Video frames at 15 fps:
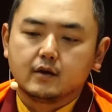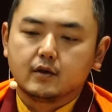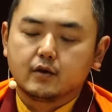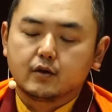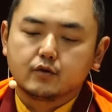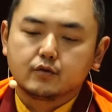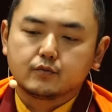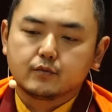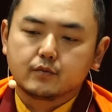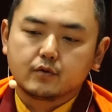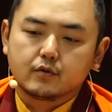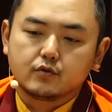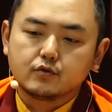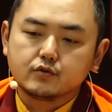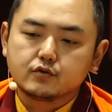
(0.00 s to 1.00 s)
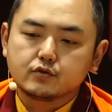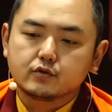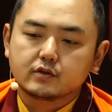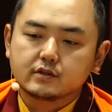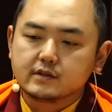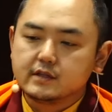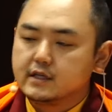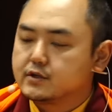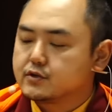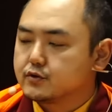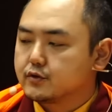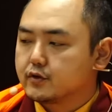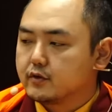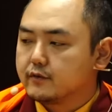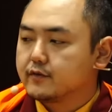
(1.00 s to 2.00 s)
you know you do not need to
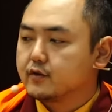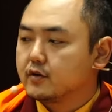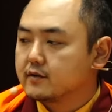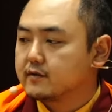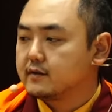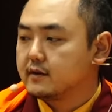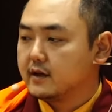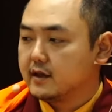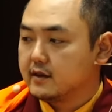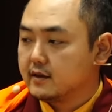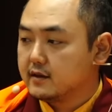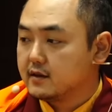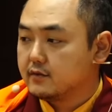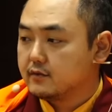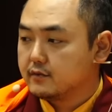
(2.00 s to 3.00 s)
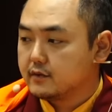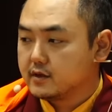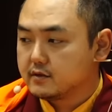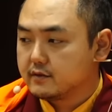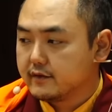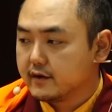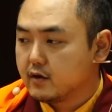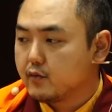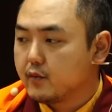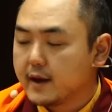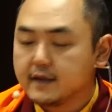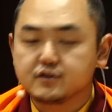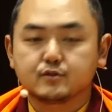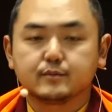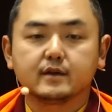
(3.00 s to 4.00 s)
you know of course i think that it's very
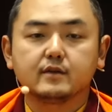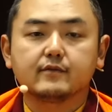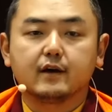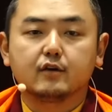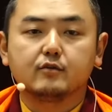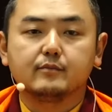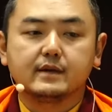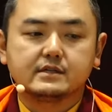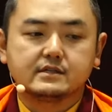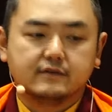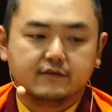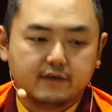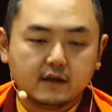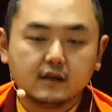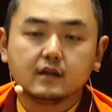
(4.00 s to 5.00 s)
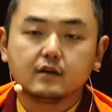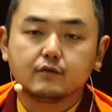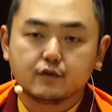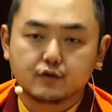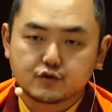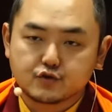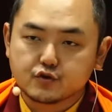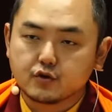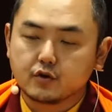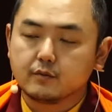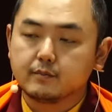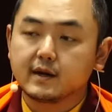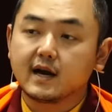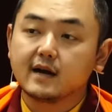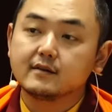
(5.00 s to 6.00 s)
wise to be environmental friendly for sure
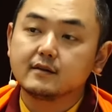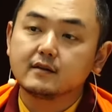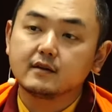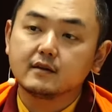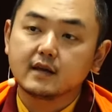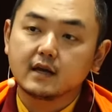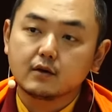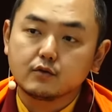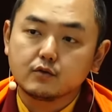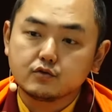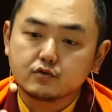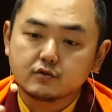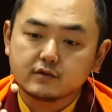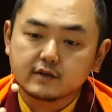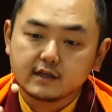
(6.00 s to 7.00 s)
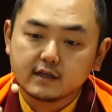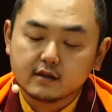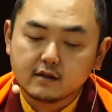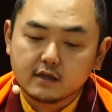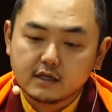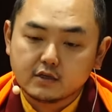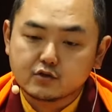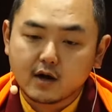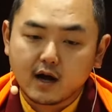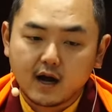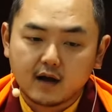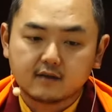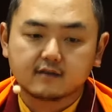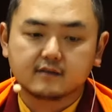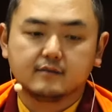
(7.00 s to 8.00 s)
but other than that you don't really need to
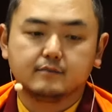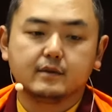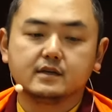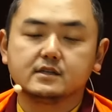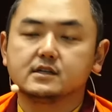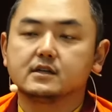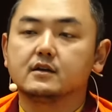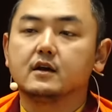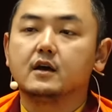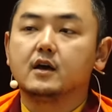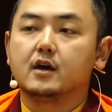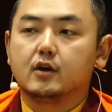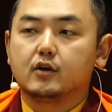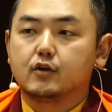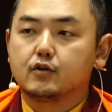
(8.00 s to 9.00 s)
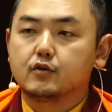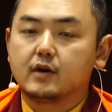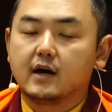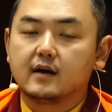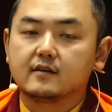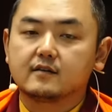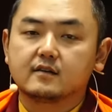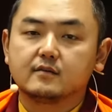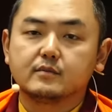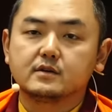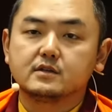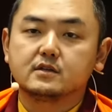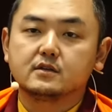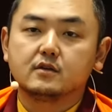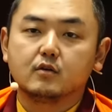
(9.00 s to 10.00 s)
ask somebody you know ask
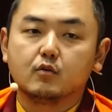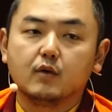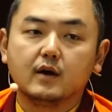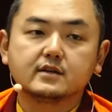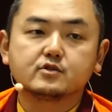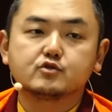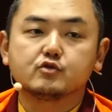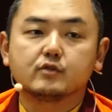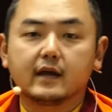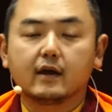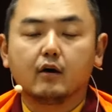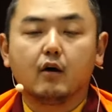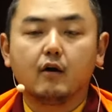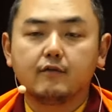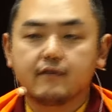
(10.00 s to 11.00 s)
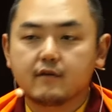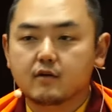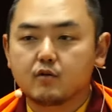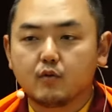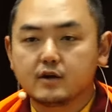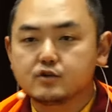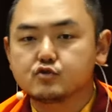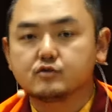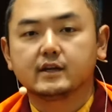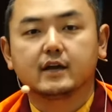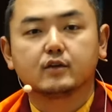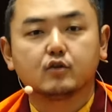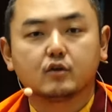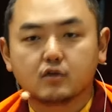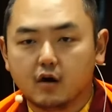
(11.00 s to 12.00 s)
somebody what should i offer what should i
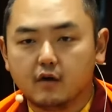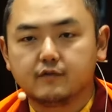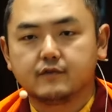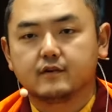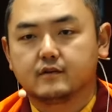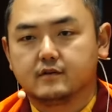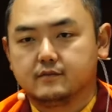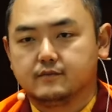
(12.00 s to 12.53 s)
not offer